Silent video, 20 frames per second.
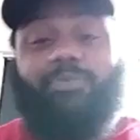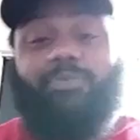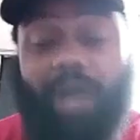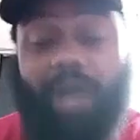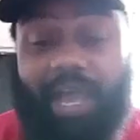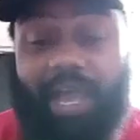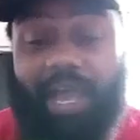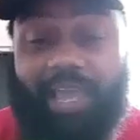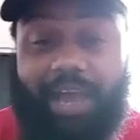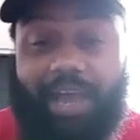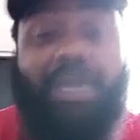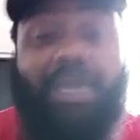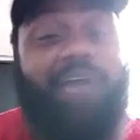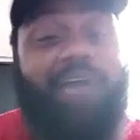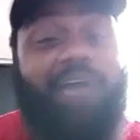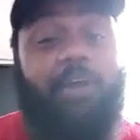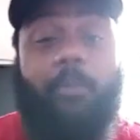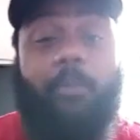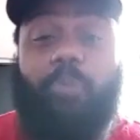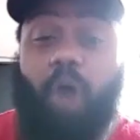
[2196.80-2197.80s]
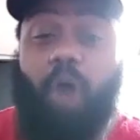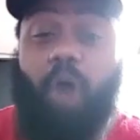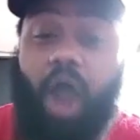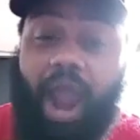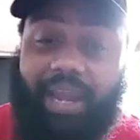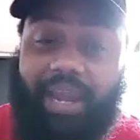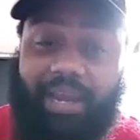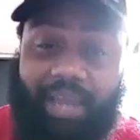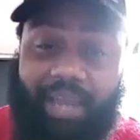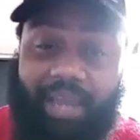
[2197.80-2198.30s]
What? I'm having a
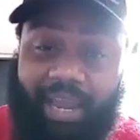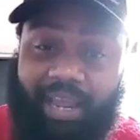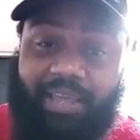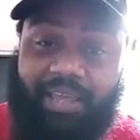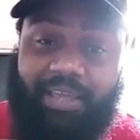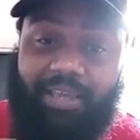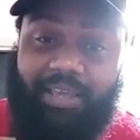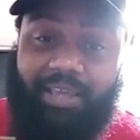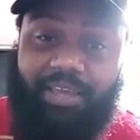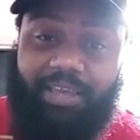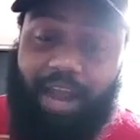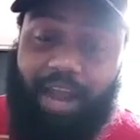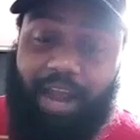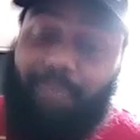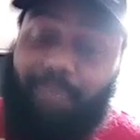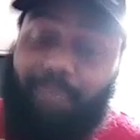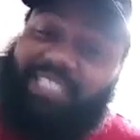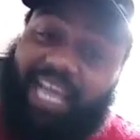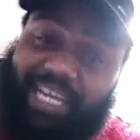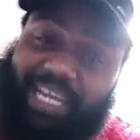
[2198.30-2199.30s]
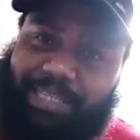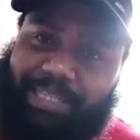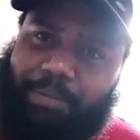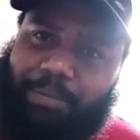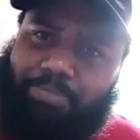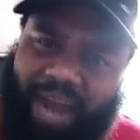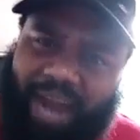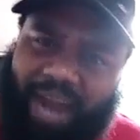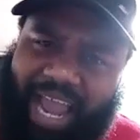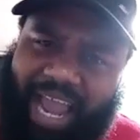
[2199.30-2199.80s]
party, nigga. You know how much extra
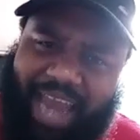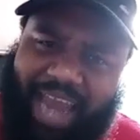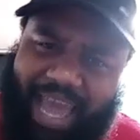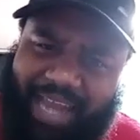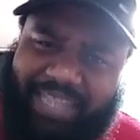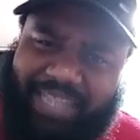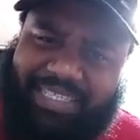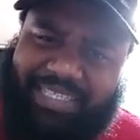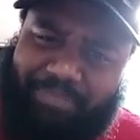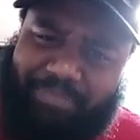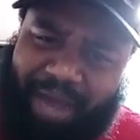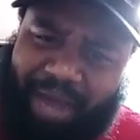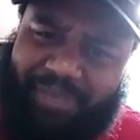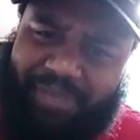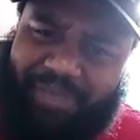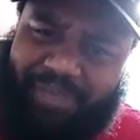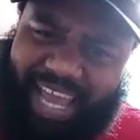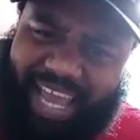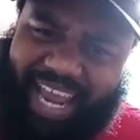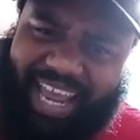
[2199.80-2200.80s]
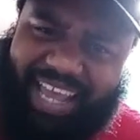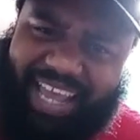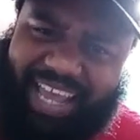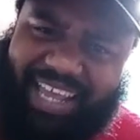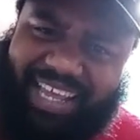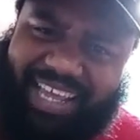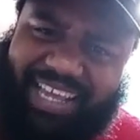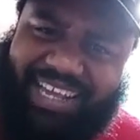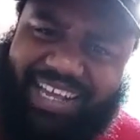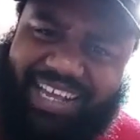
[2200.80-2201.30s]
bread that is a
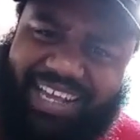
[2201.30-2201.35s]
month,